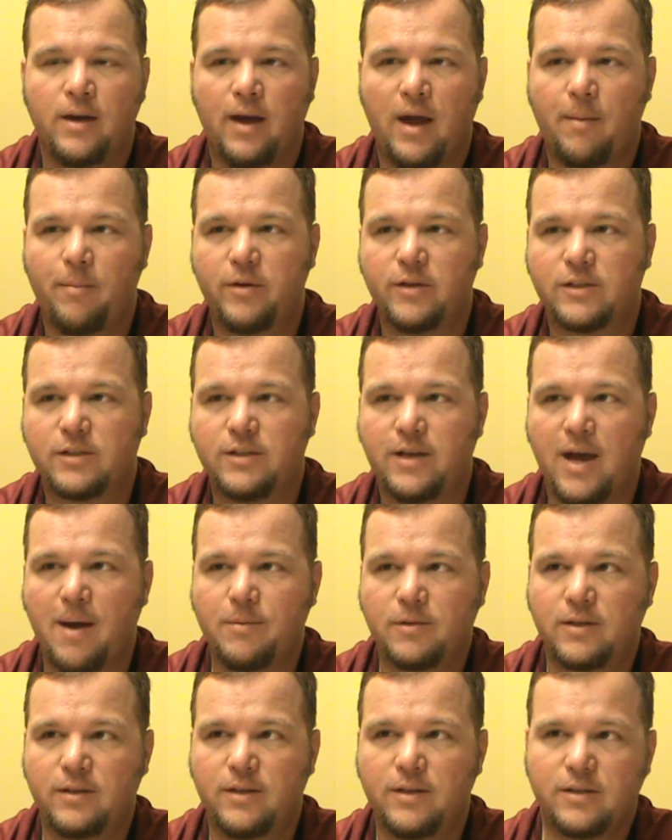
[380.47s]
How many
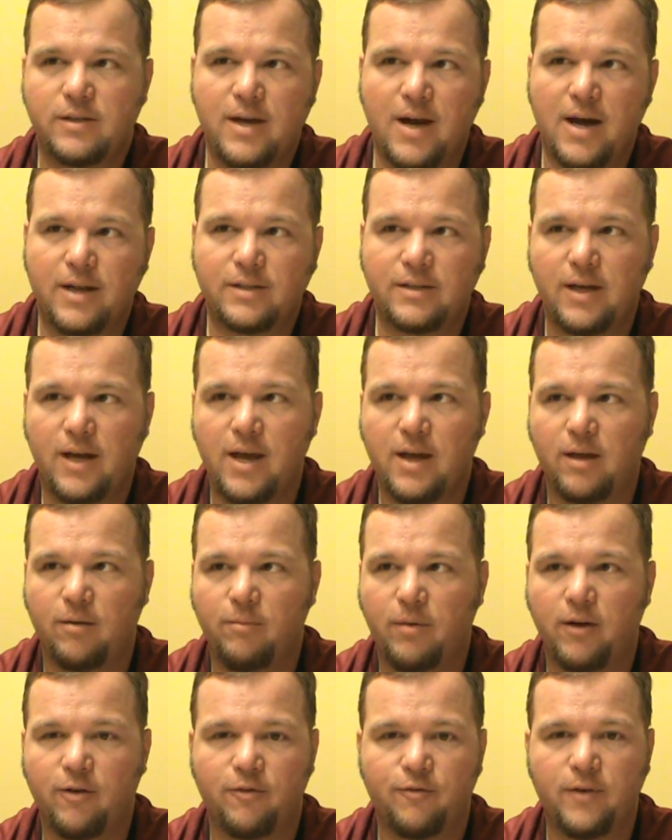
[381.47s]
snaps can this guy take
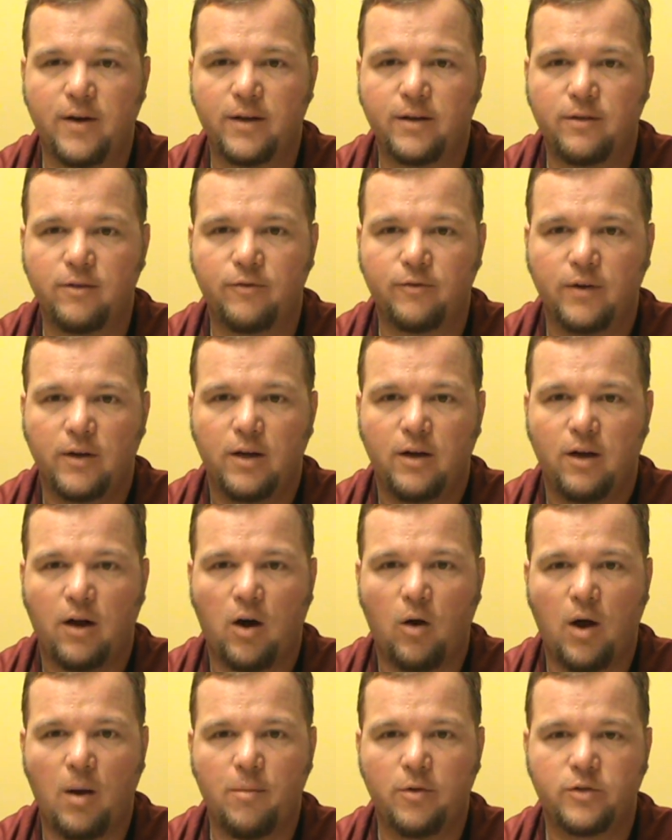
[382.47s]
and be effective?
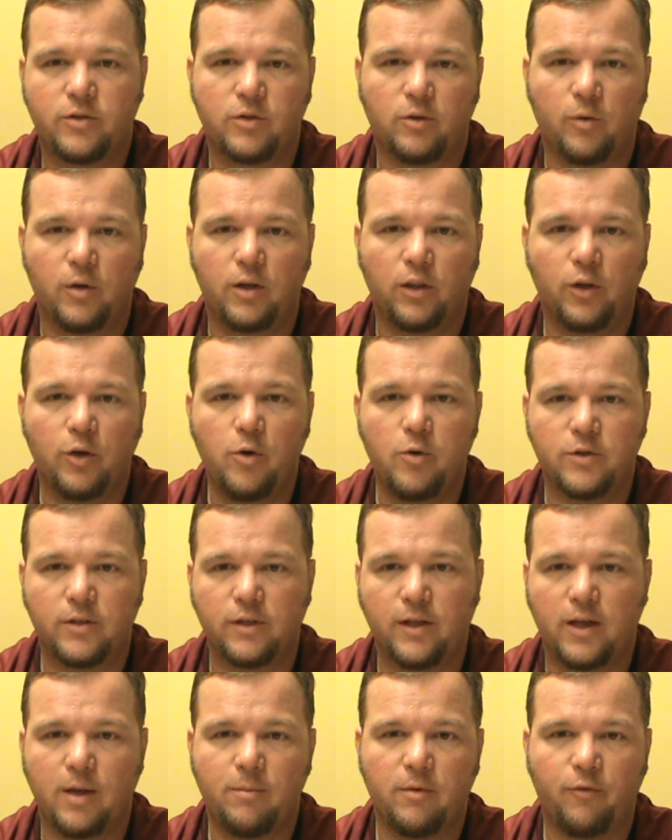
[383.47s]
How much are we
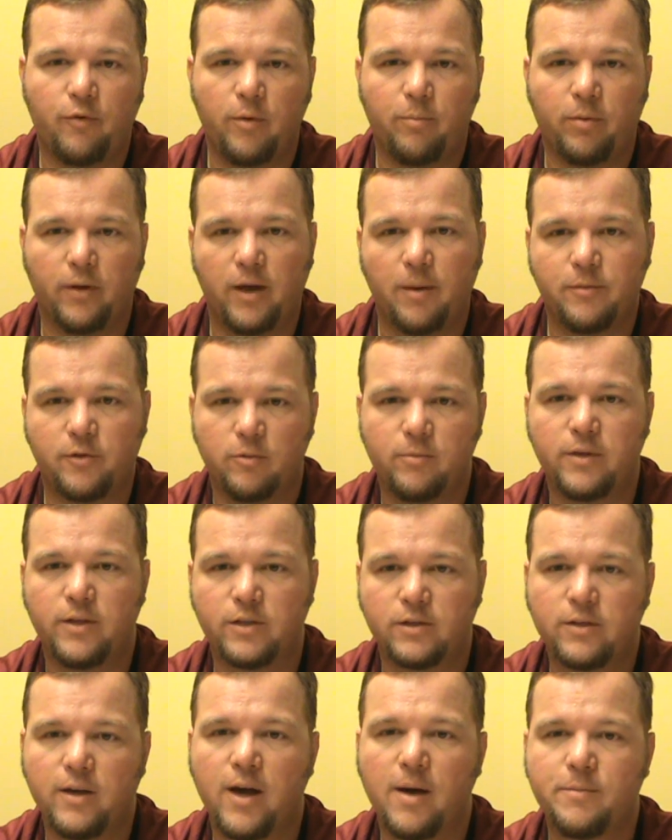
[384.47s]
losing him if we play him too many
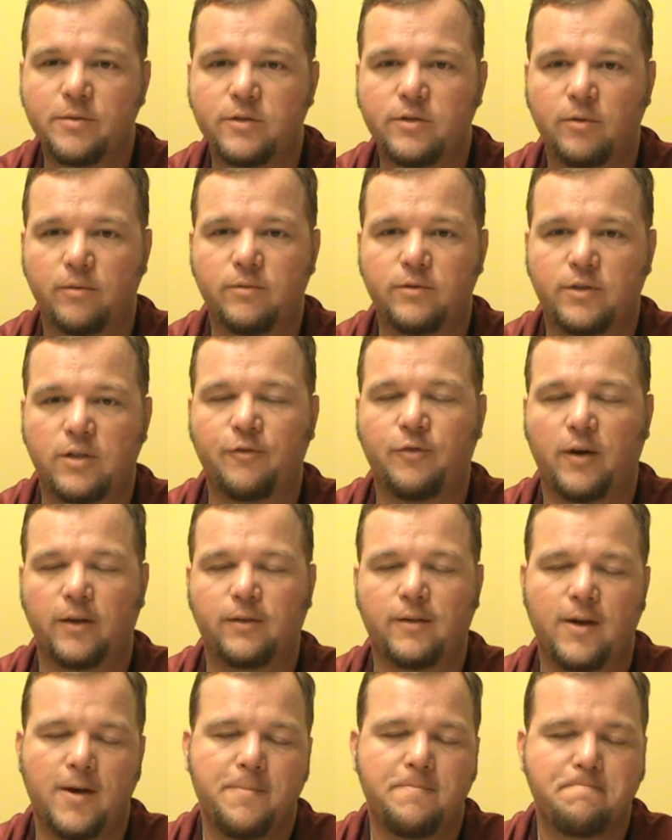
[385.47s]
snaps? So stuff
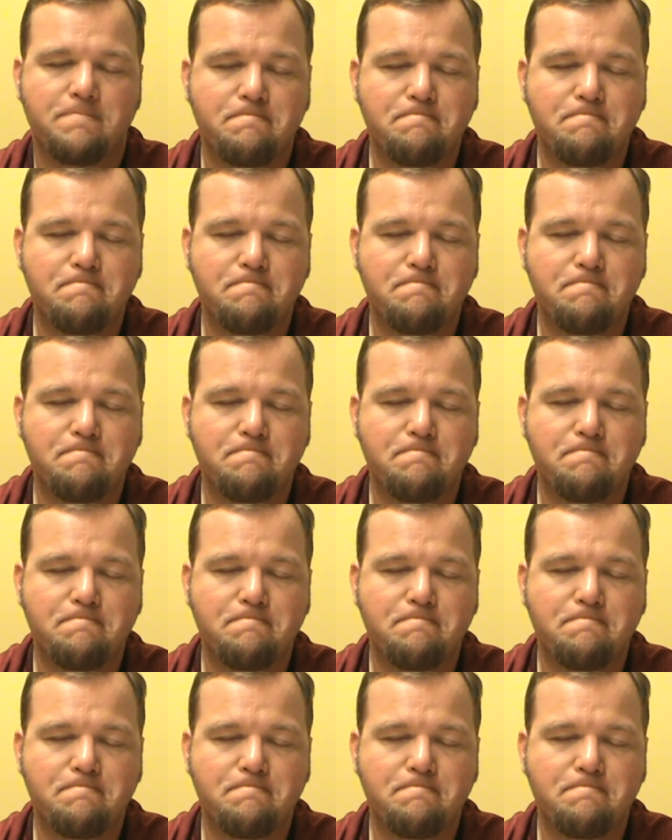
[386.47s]
like that.